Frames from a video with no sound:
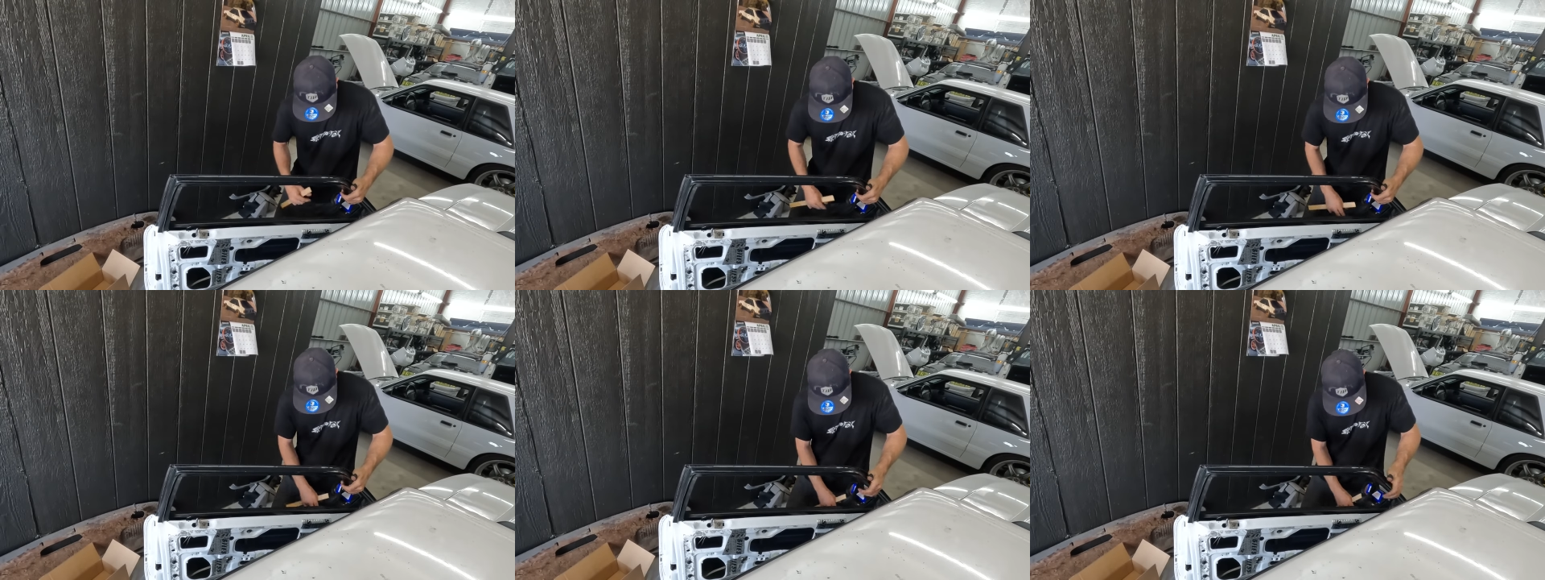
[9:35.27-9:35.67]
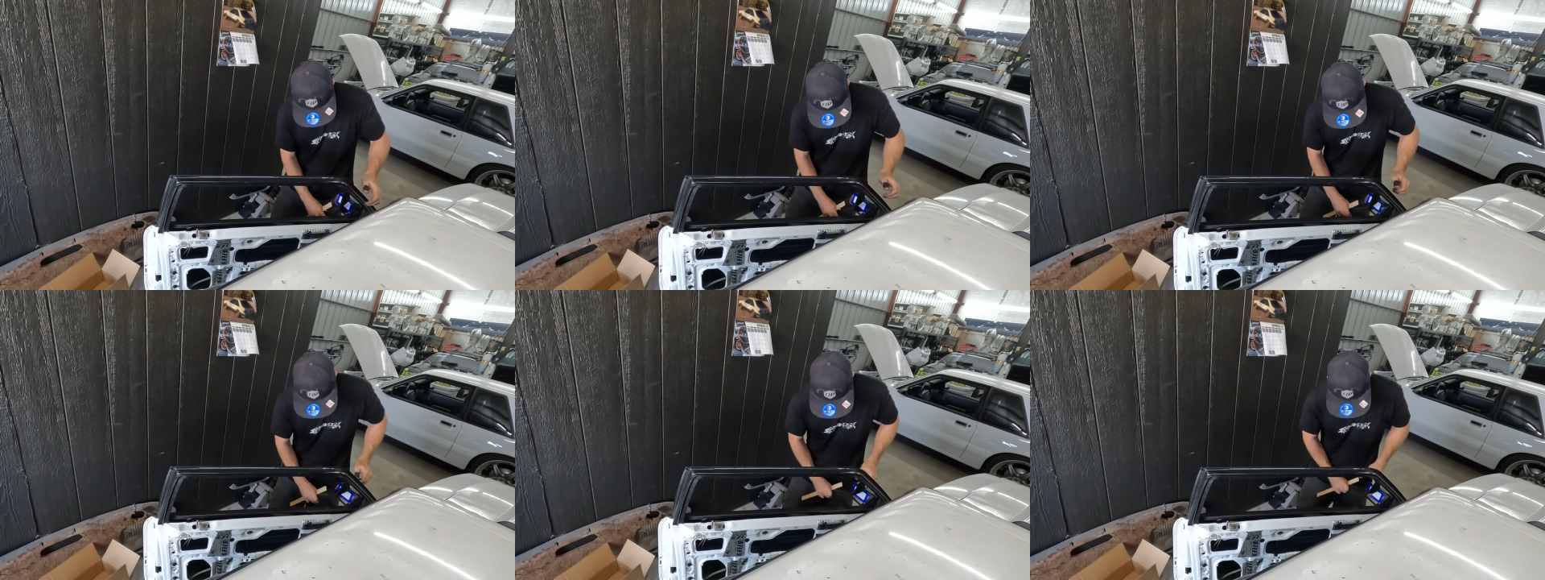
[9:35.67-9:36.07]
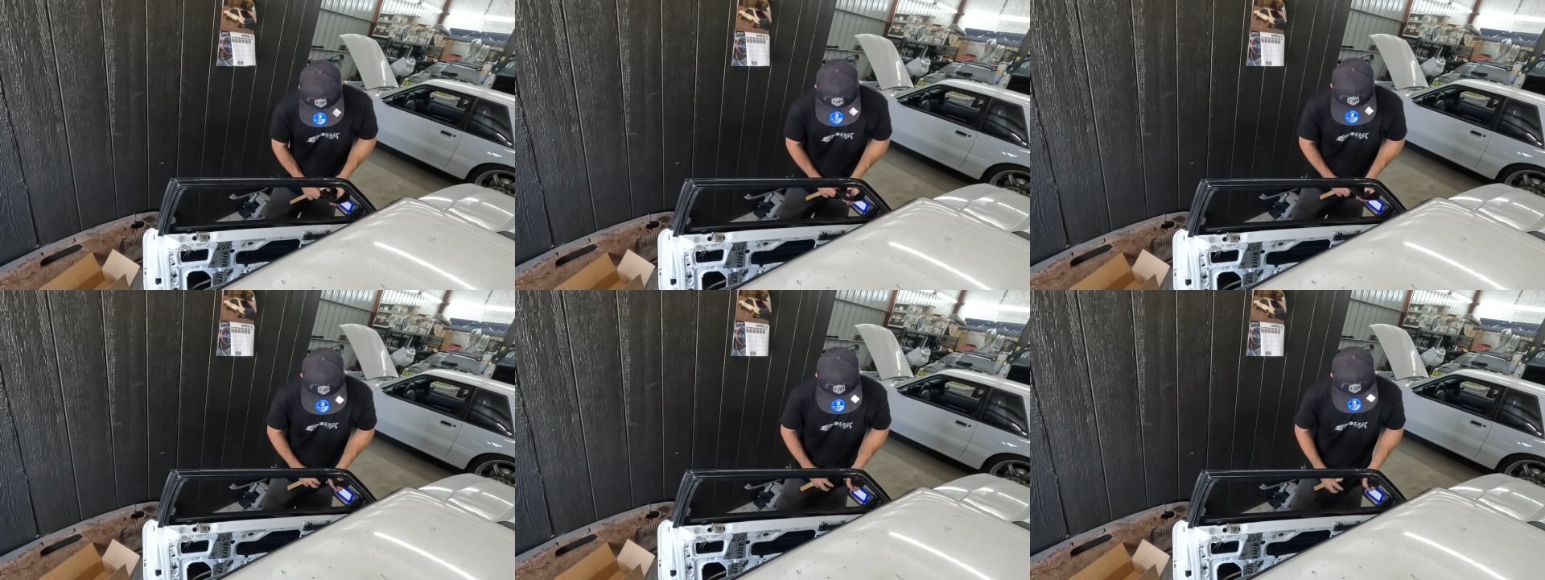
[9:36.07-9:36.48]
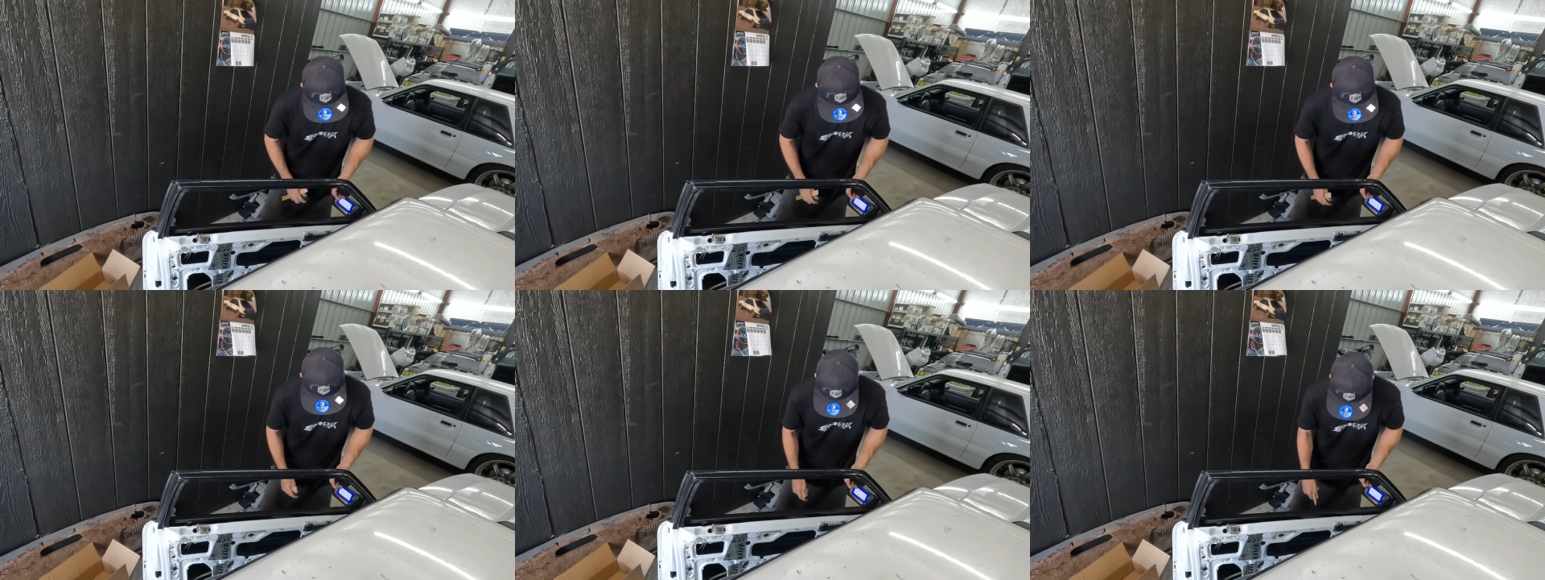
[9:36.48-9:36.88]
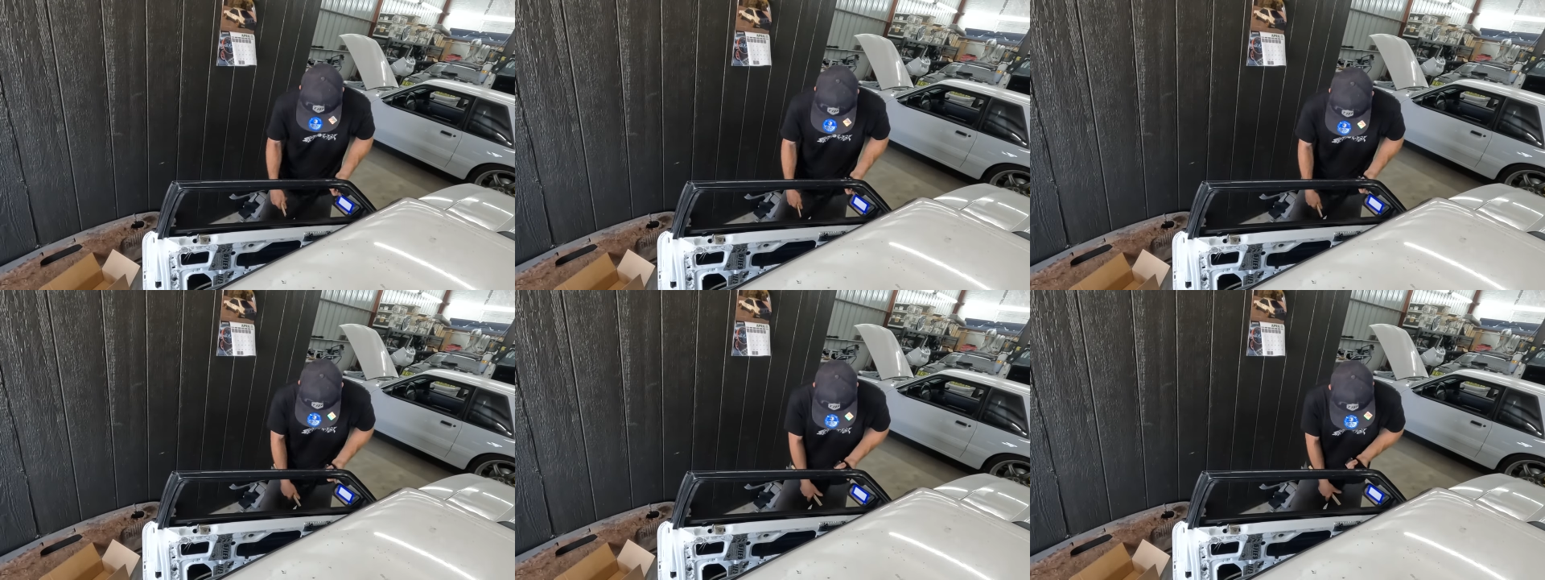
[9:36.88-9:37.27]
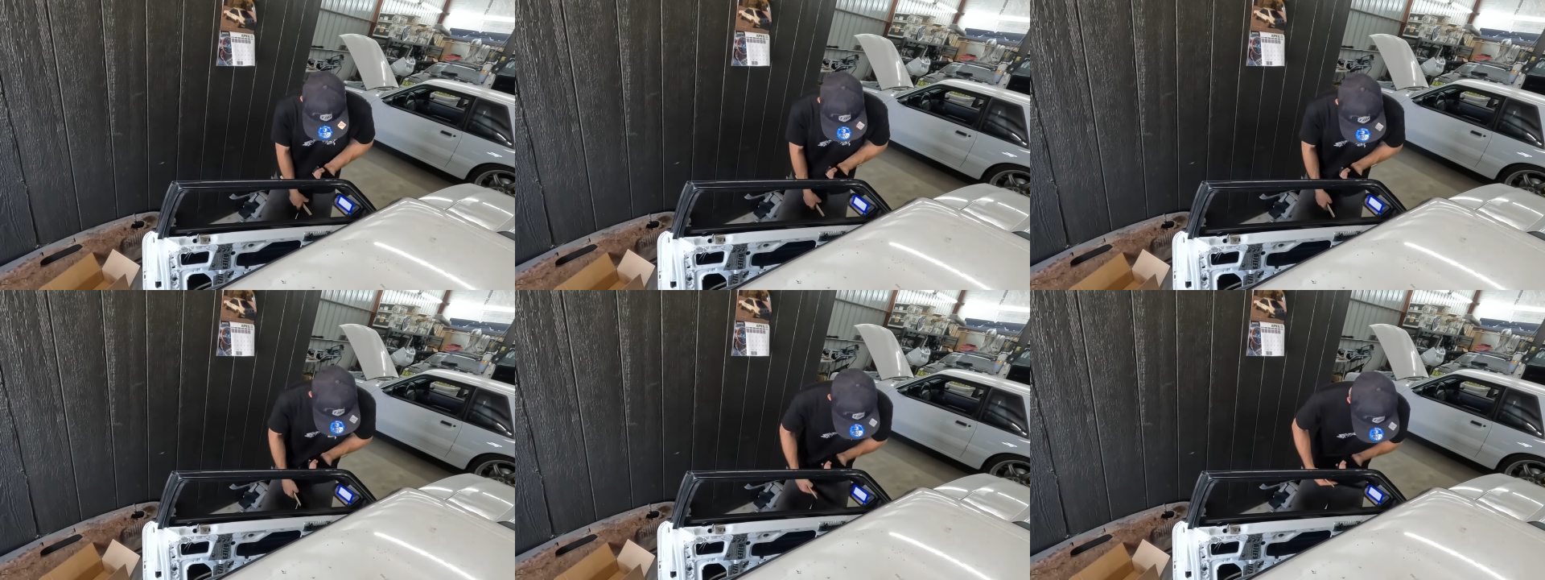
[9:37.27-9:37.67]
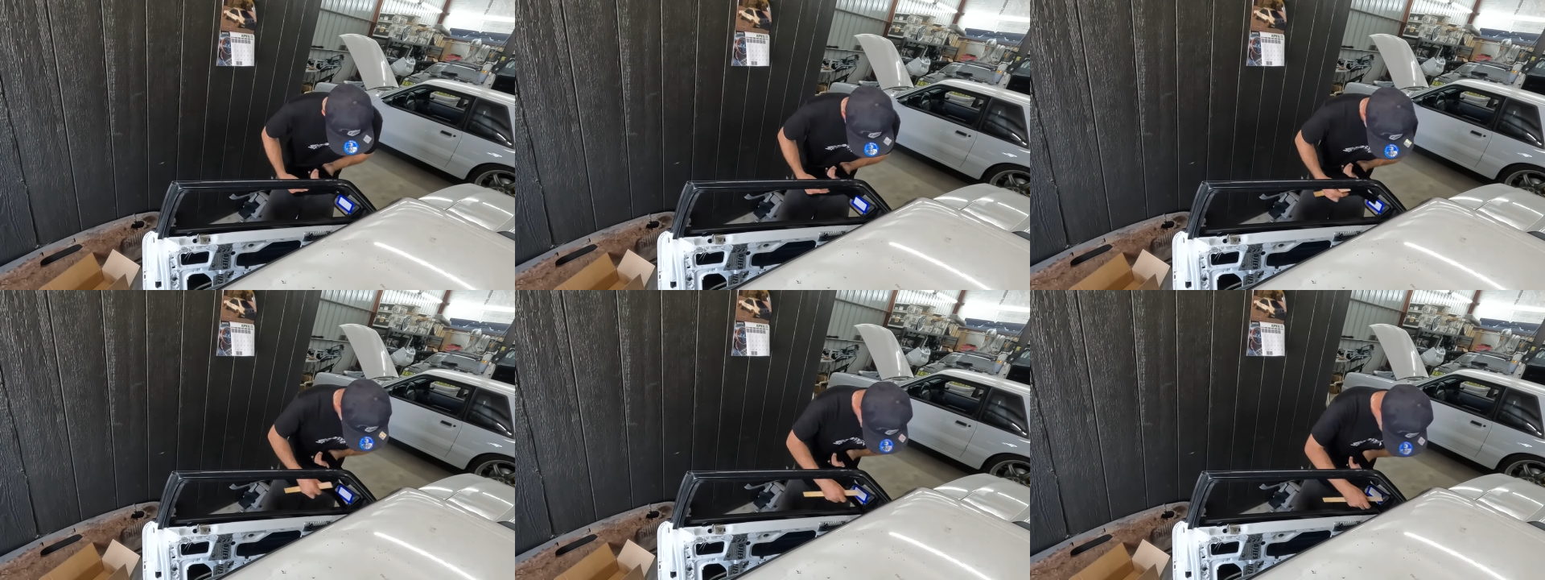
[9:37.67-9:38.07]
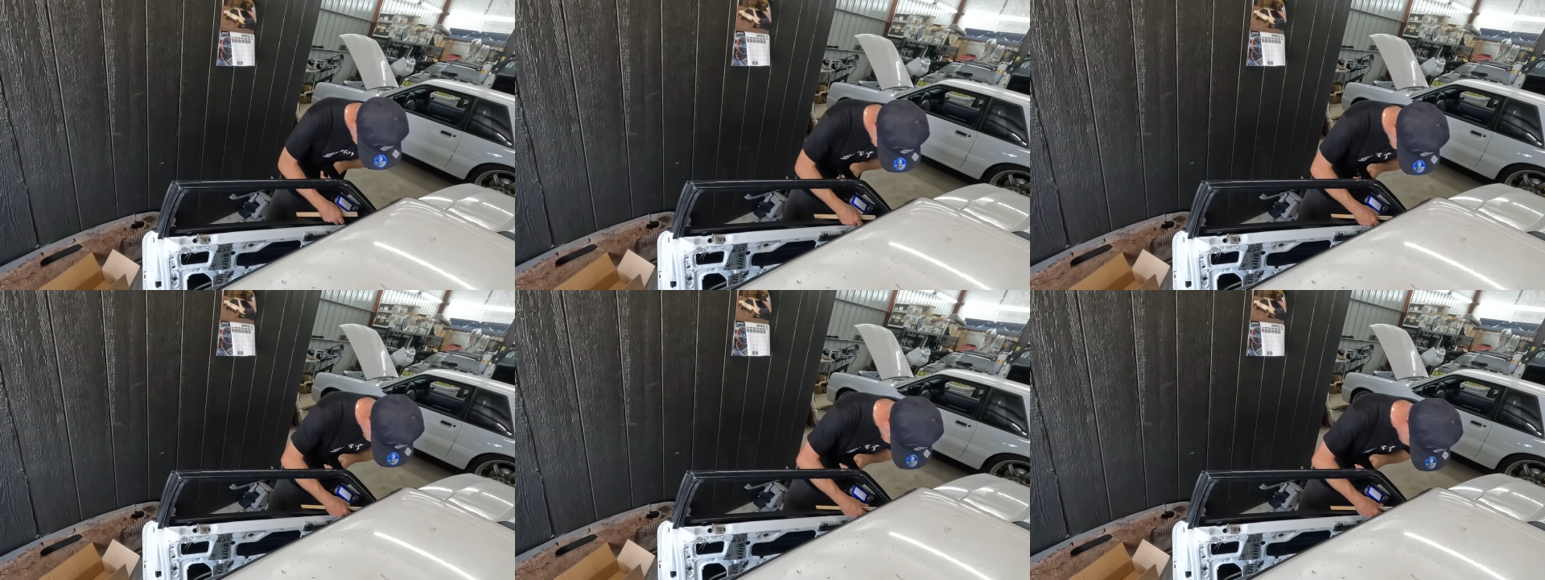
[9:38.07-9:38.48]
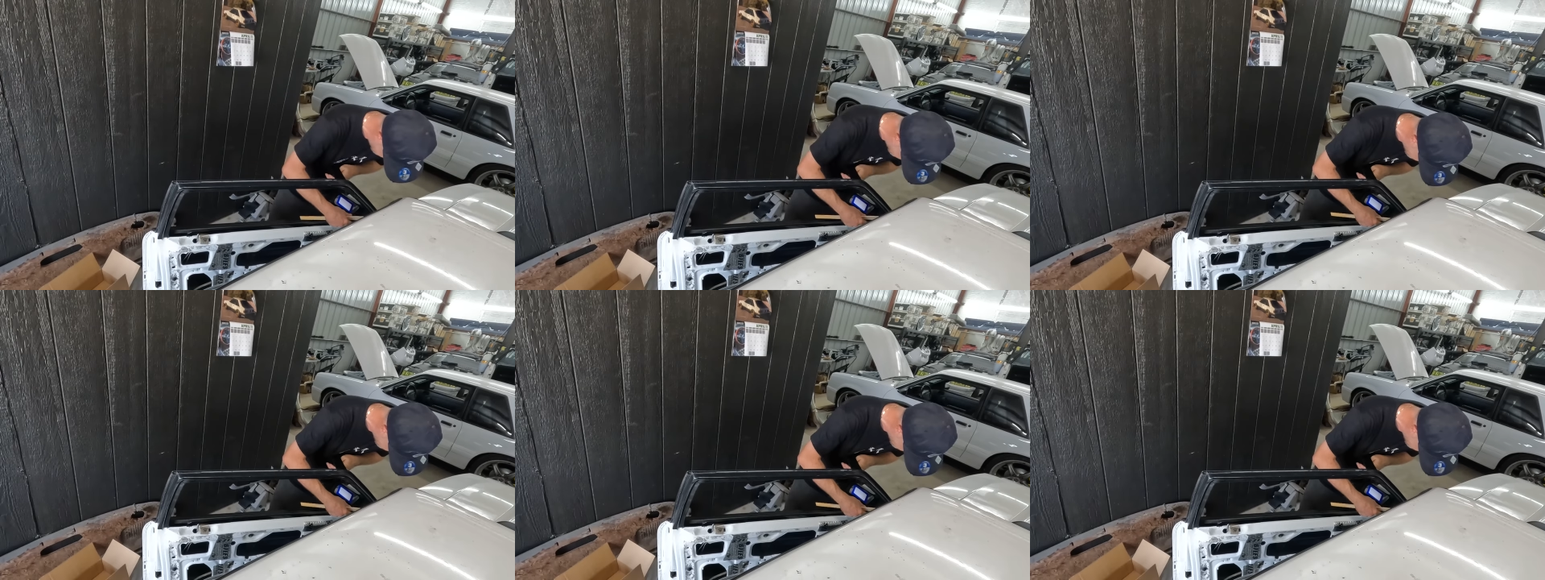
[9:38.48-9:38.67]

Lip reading: Nobody's mouth can be seen.